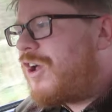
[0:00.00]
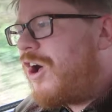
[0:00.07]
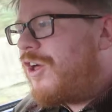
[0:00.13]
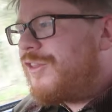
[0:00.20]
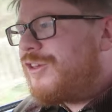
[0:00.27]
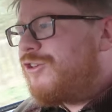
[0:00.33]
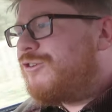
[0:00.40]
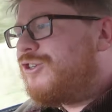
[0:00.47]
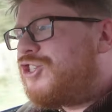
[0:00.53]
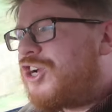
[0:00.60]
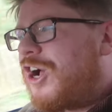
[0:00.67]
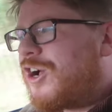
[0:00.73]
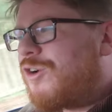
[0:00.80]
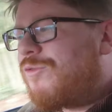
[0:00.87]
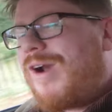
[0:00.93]
car that you can
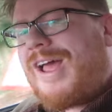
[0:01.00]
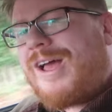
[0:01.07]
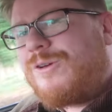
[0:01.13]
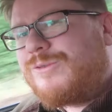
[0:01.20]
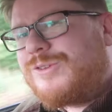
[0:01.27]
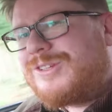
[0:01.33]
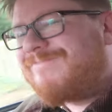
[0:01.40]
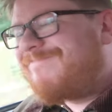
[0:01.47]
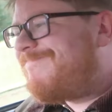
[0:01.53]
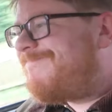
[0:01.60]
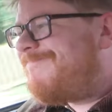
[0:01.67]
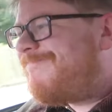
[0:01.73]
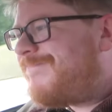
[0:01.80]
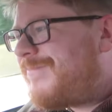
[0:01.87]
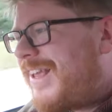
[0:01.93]
chuck around,
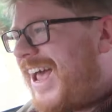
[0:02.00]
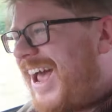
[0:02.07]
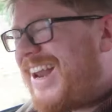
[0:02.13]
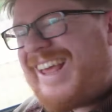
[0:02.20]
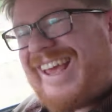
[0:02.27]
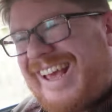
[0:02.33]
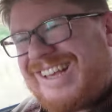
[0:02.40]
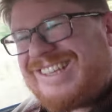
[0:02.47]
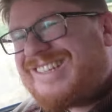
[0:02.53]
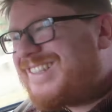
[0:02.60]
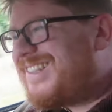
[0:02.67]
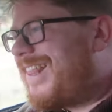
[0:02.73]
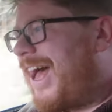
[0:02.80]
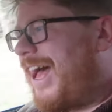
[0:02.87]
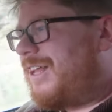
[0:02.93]
and it
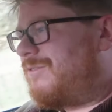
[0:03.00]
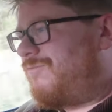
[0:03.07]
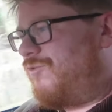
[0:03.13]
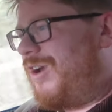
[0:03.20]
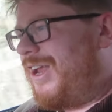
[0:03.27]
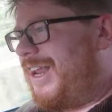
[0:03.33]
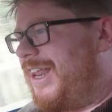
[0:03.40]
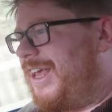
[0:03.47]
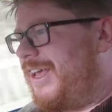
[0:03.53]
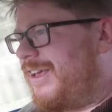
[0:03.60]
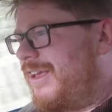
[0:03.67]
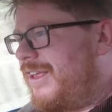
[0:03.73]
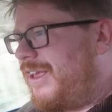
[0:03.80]
isn't that really.